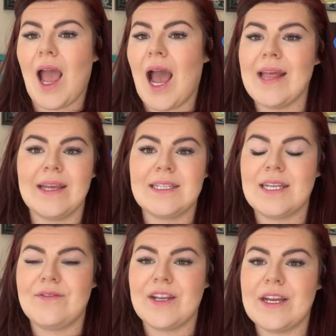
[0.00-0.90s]
I like to
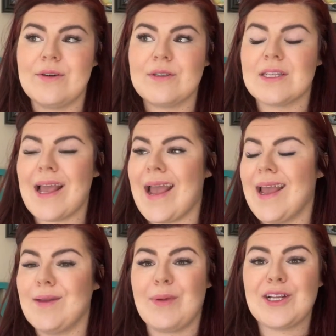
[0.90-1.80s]
take videos
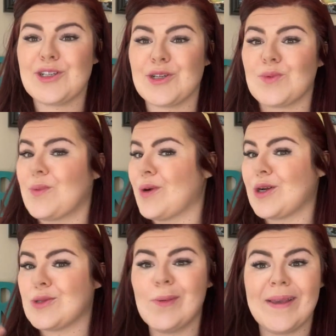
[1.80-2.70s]
and pictures when
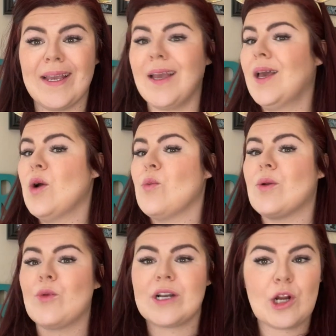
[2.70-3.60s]
we're swimming,
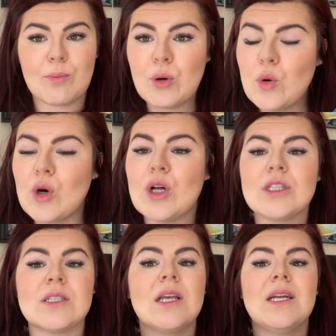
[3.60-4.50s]
when we're near
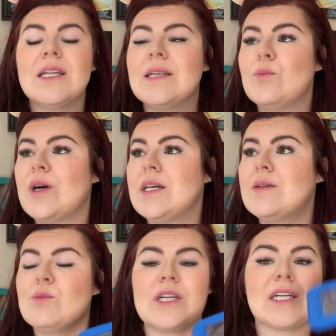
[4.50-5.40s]
pools,
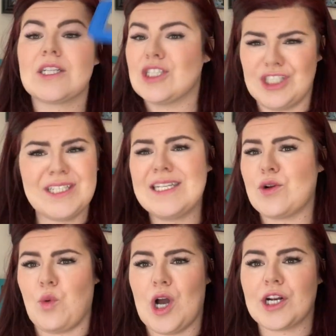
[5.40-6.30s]
when we're just near
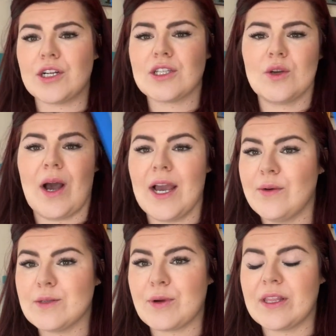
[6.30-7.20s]
water. So I
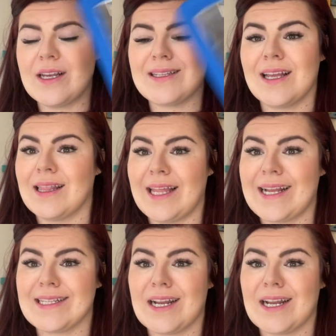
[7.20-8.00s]
always bring this. Like I said, I